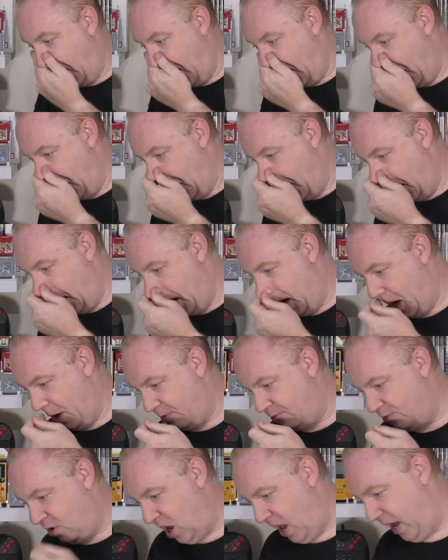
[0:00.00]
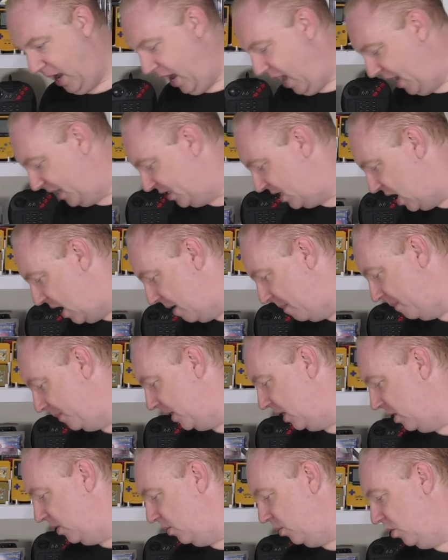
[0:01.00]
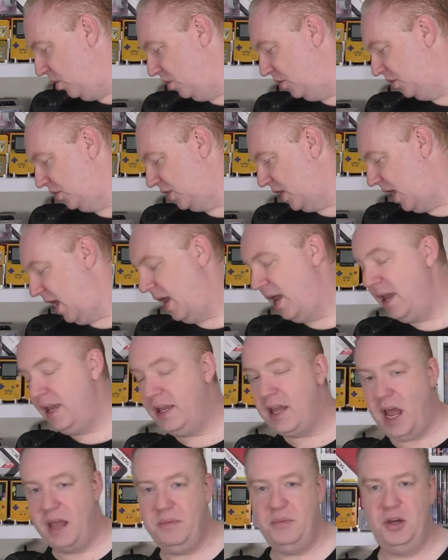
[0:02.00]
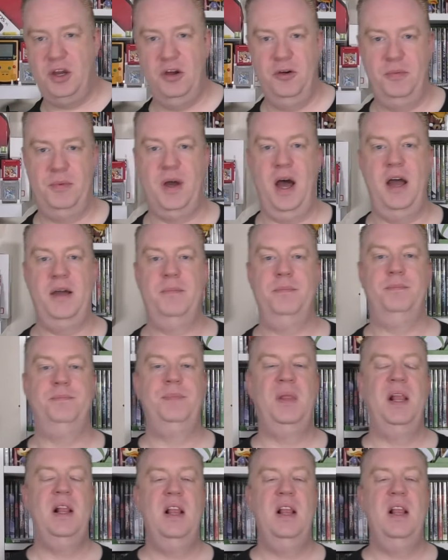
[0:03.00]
Right, next up, it was a GameCube game.